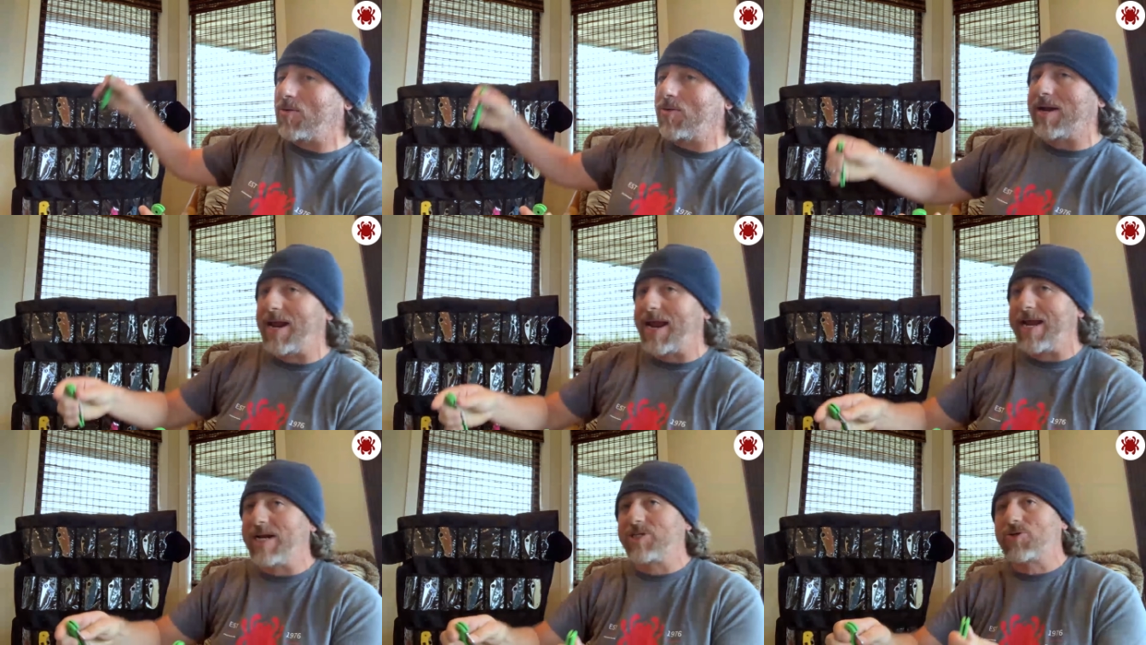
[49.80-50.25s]

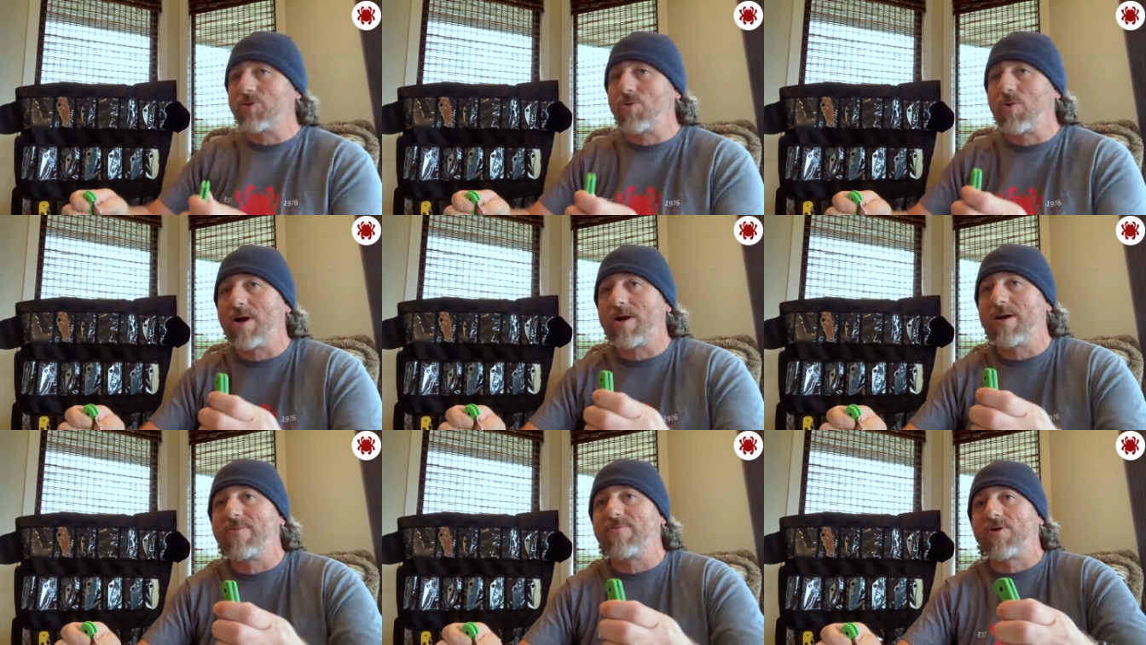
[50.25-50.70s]
and
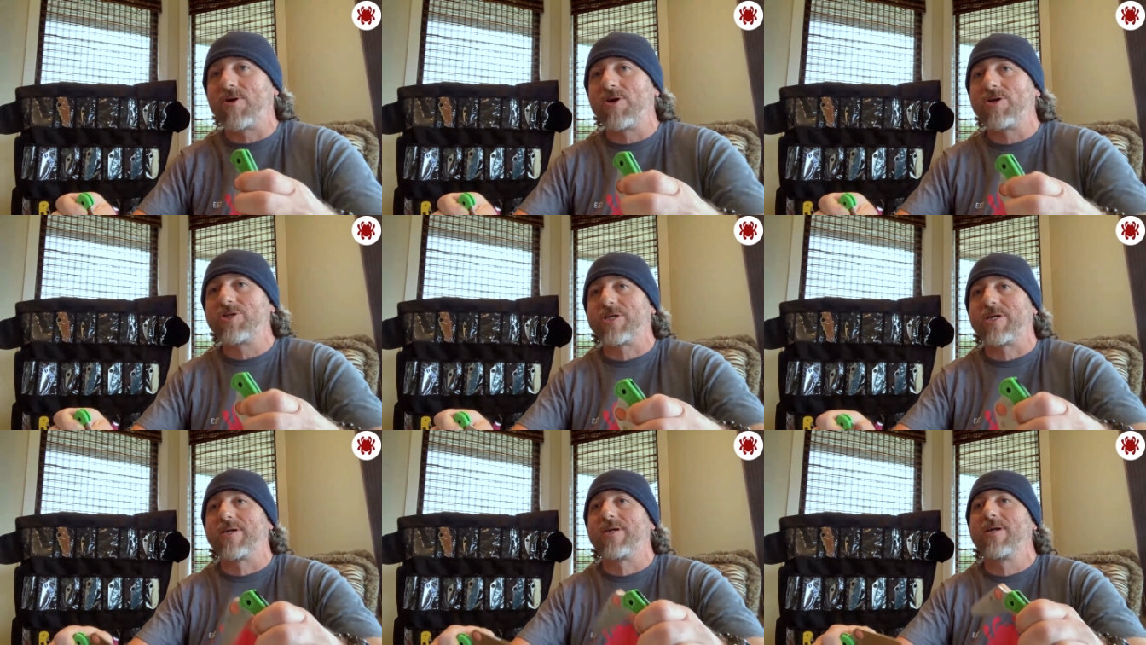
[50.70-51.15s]
H1
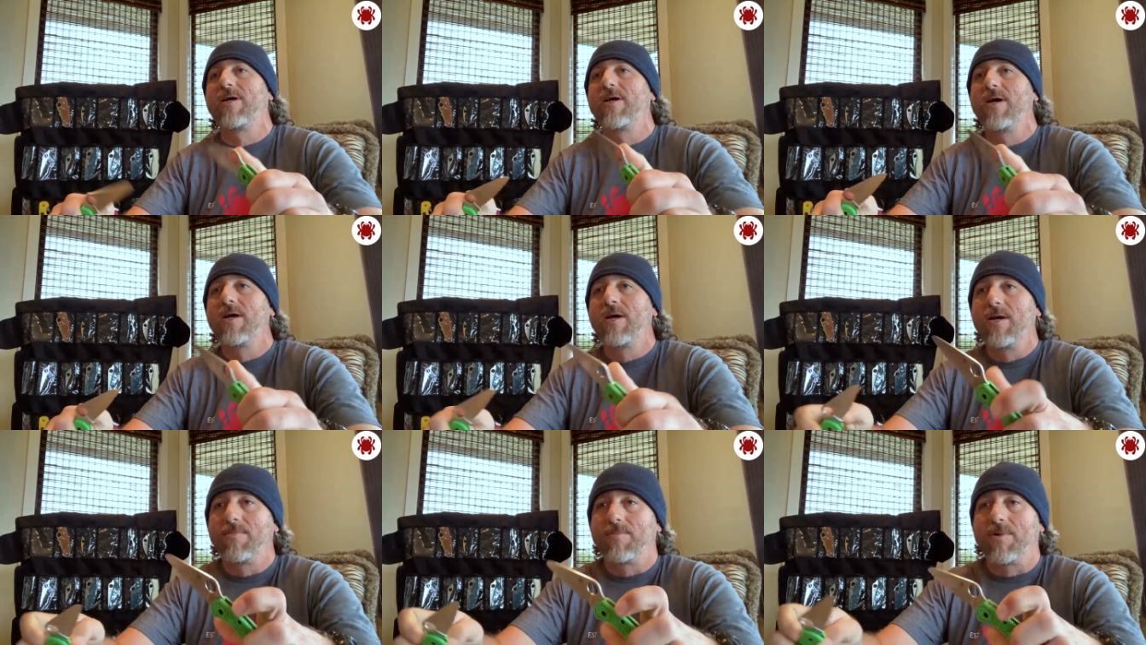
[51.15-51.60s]
version,
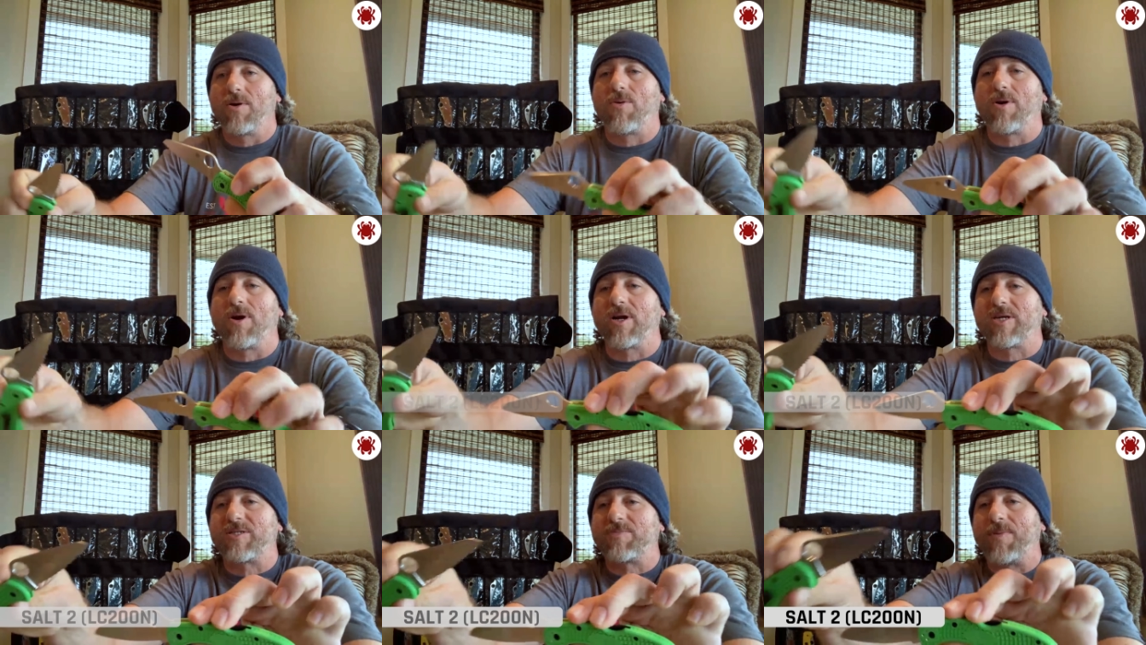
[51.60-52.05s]
but
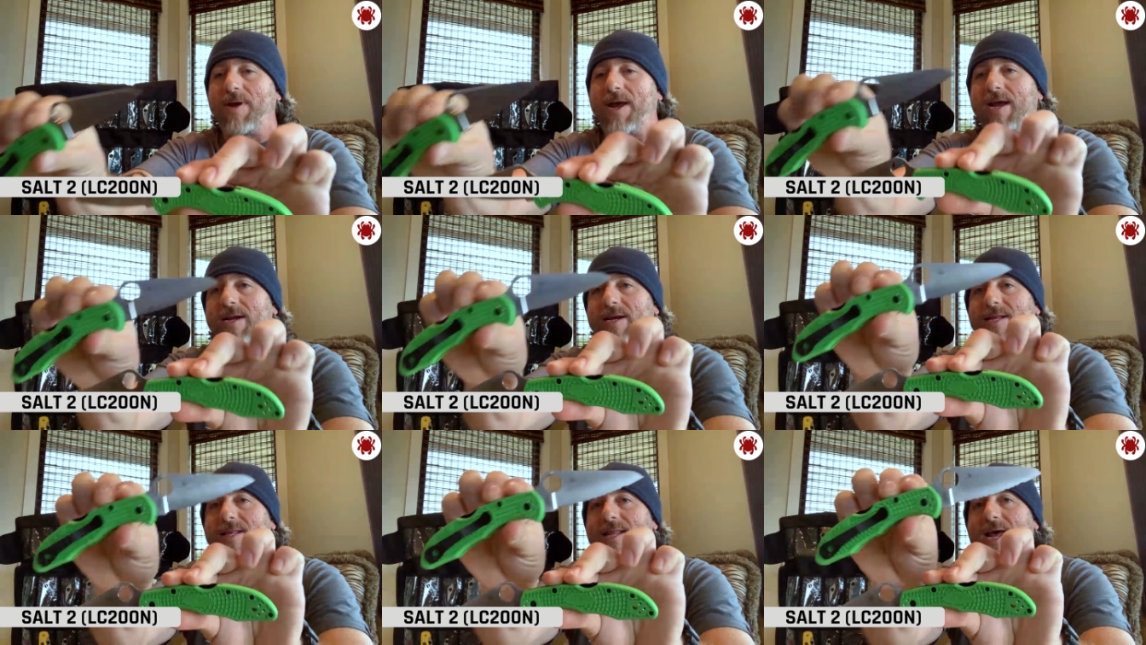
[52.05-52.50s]
we're
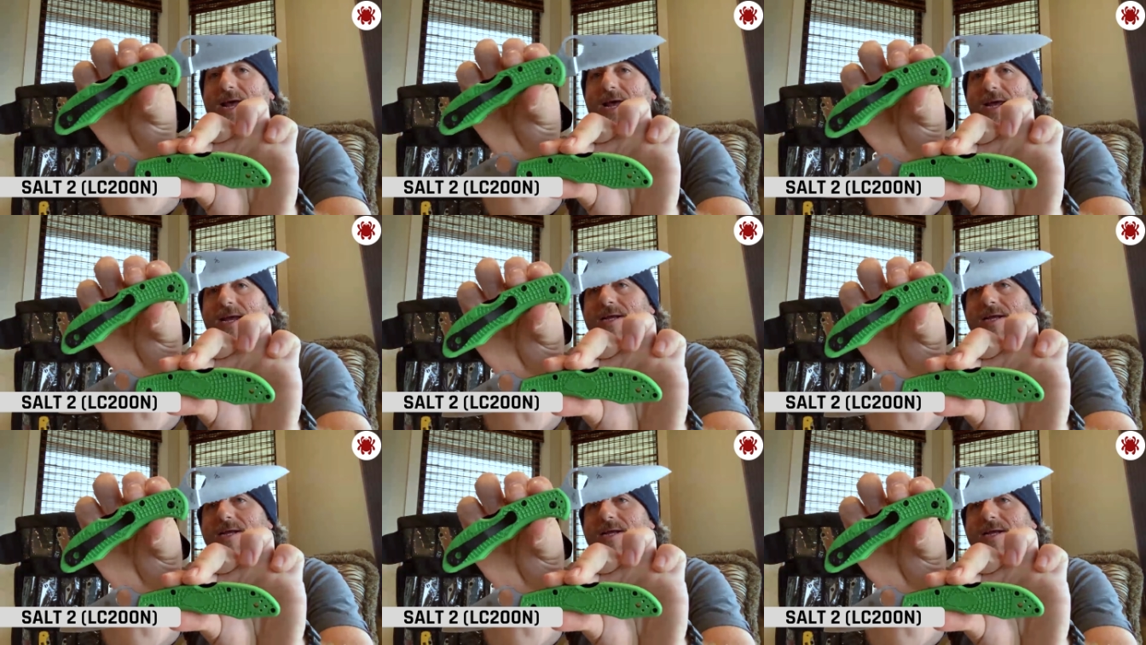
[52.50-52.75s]
expanding that